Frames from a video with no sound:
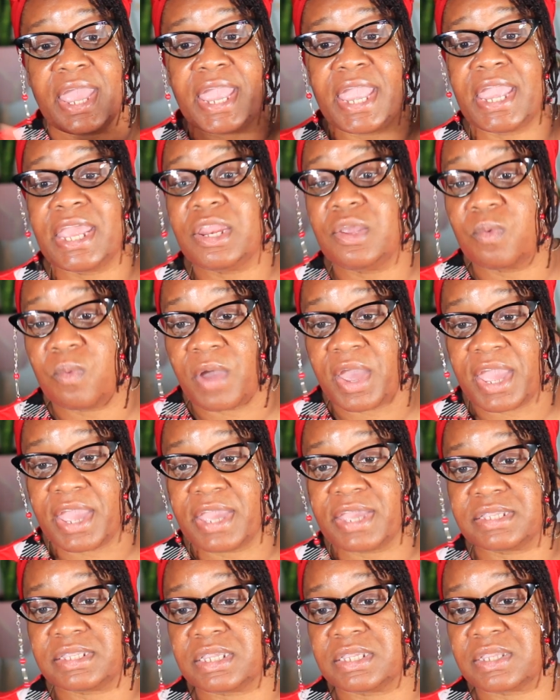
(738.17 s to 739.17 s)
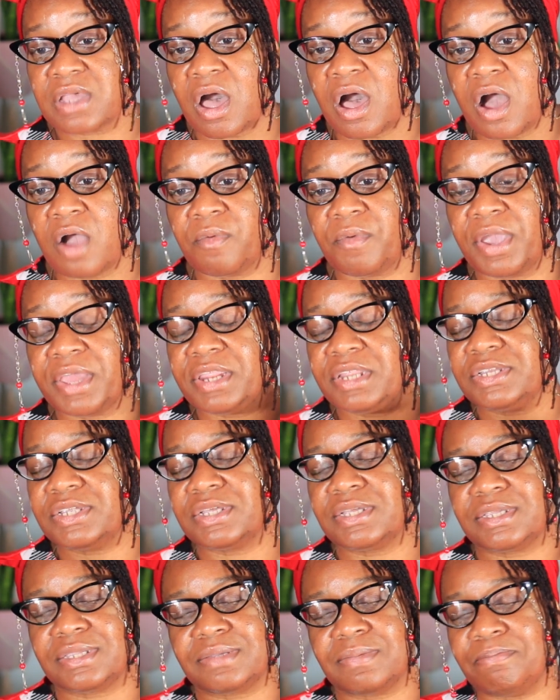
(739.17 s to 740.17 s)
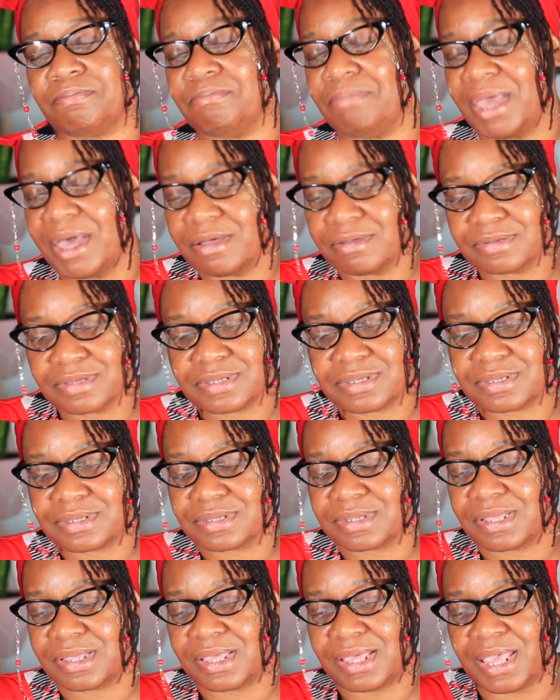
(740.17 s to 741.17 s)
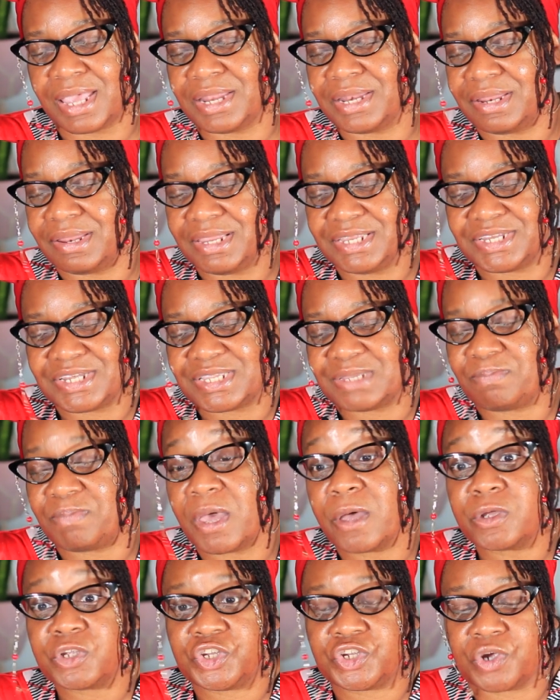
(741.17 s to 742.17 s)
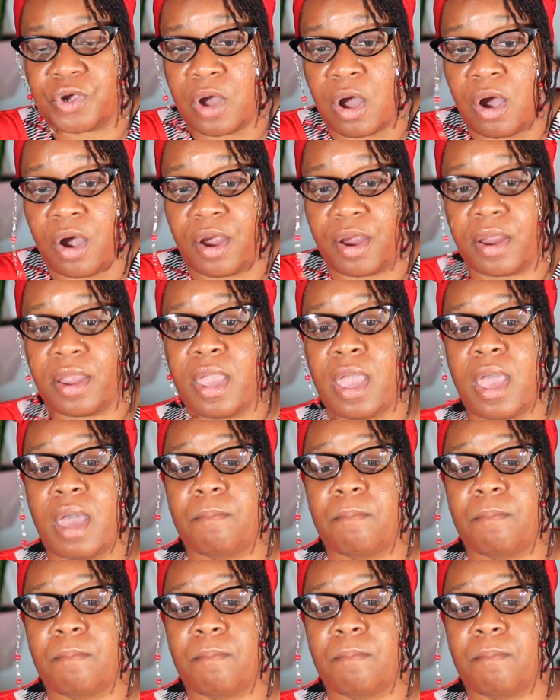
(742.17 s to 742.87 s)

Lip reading: anyways is already just melts your heart.